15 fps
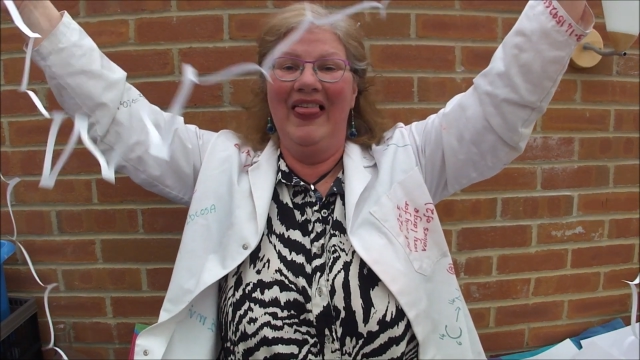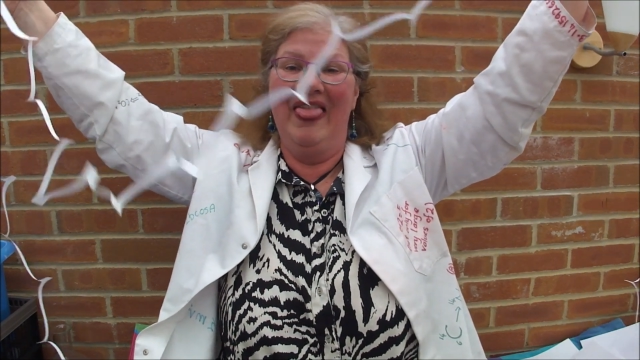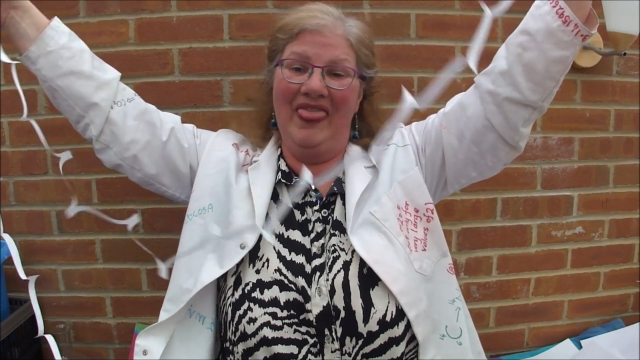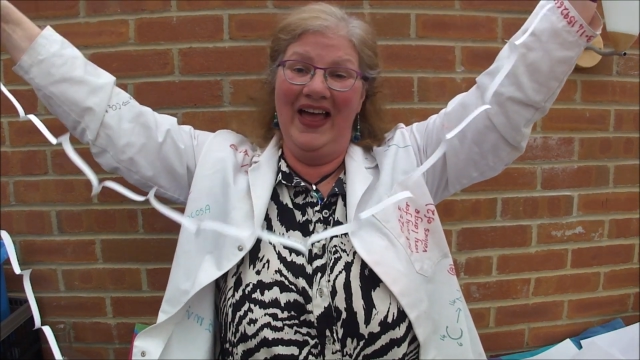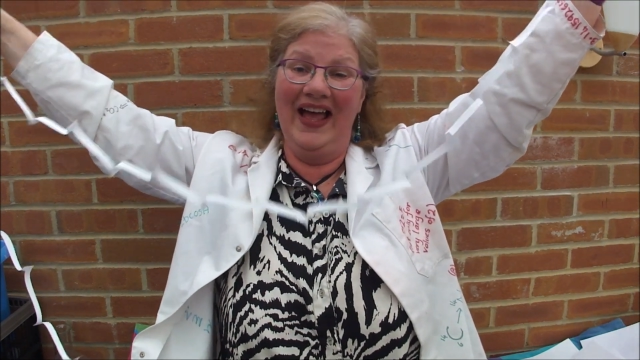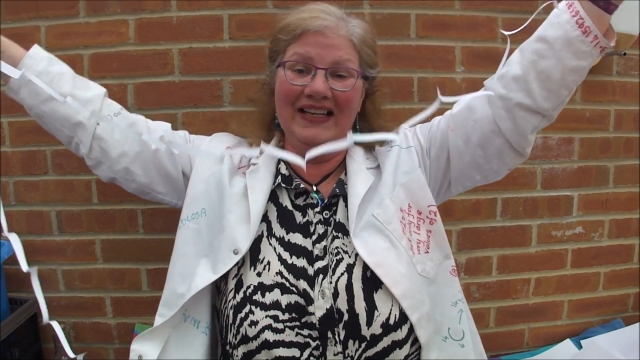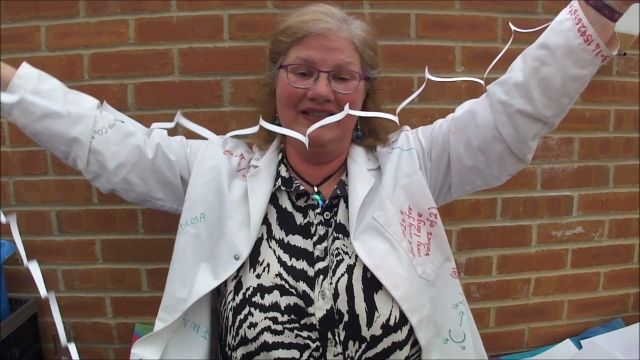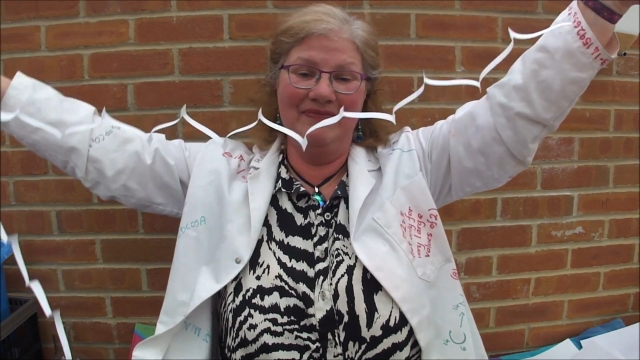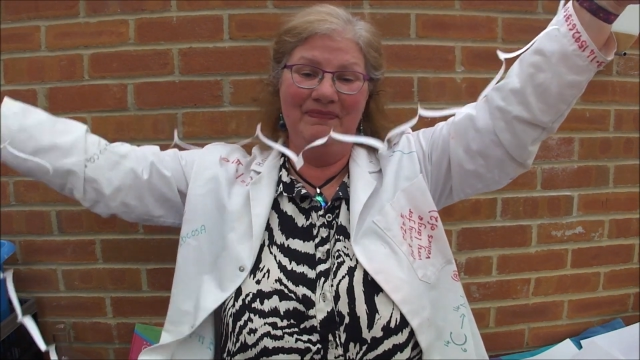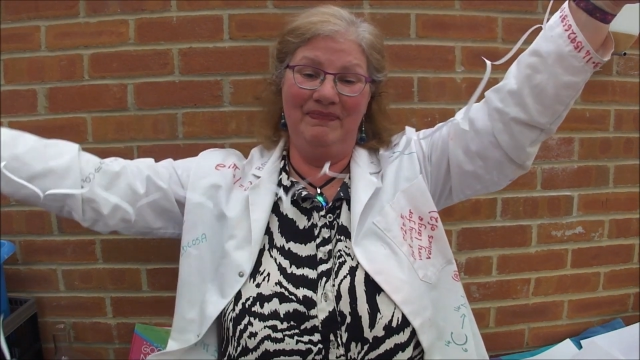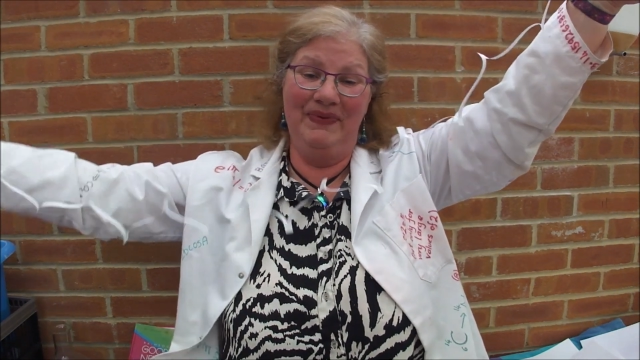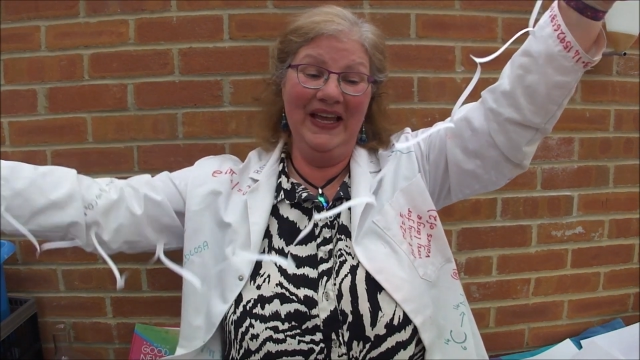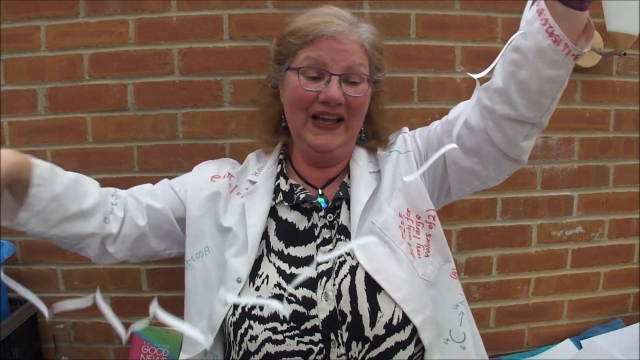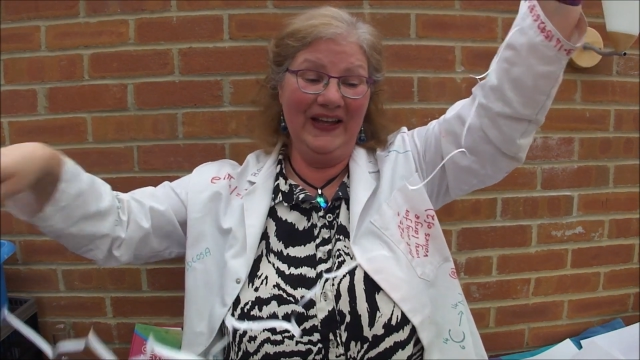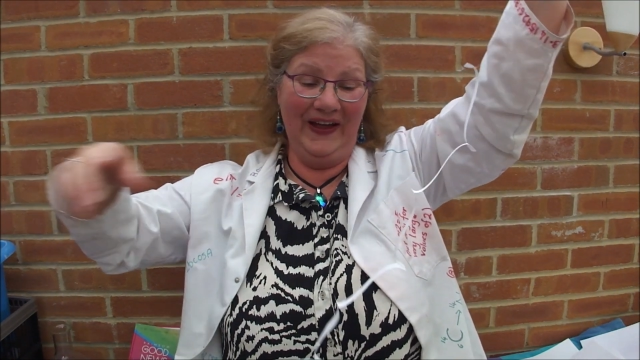that's
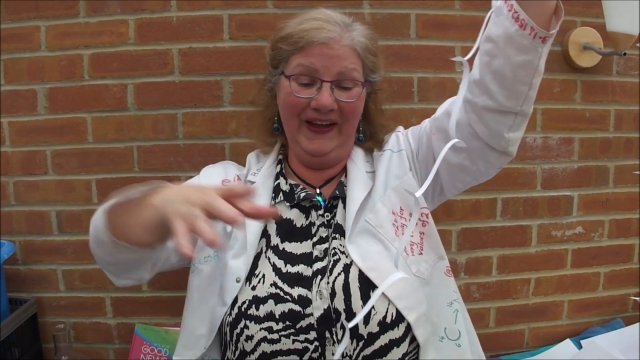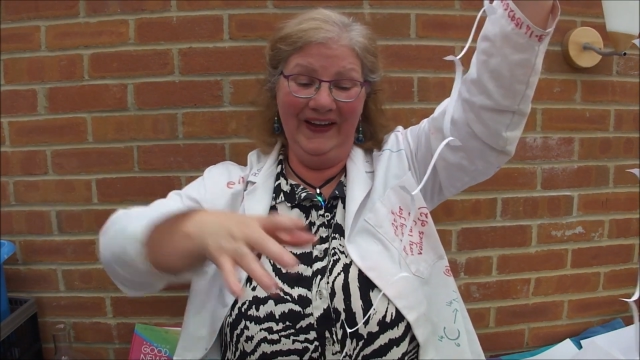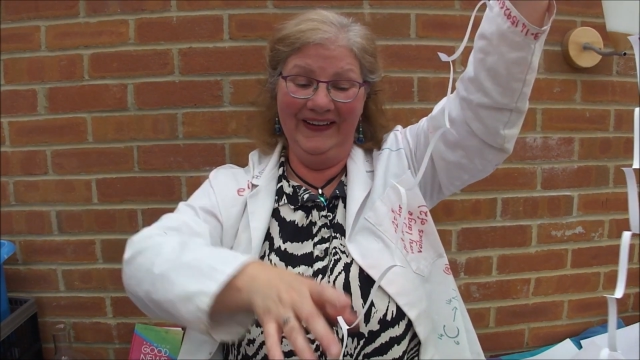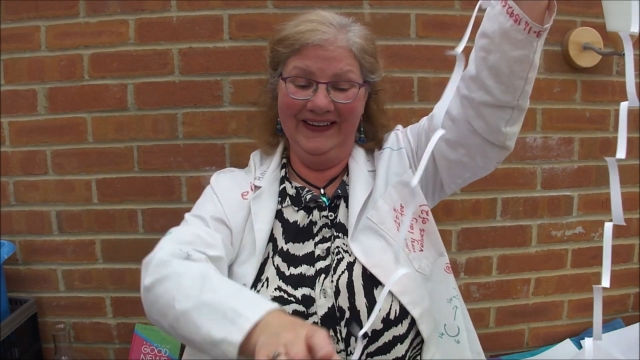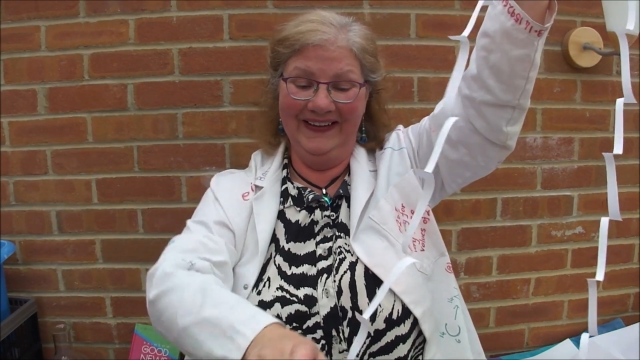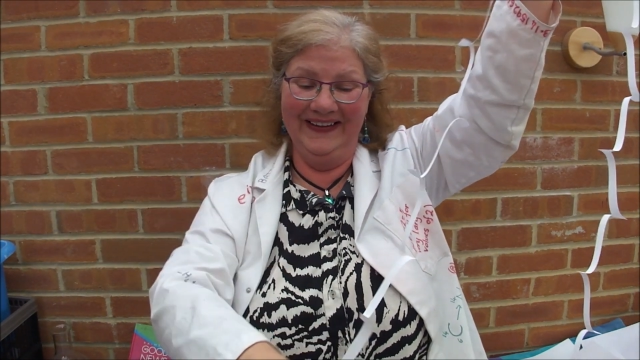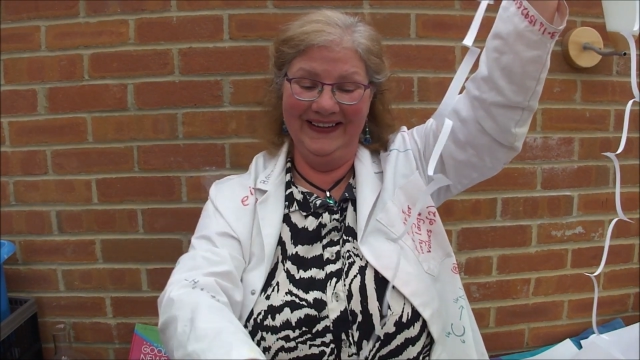bigger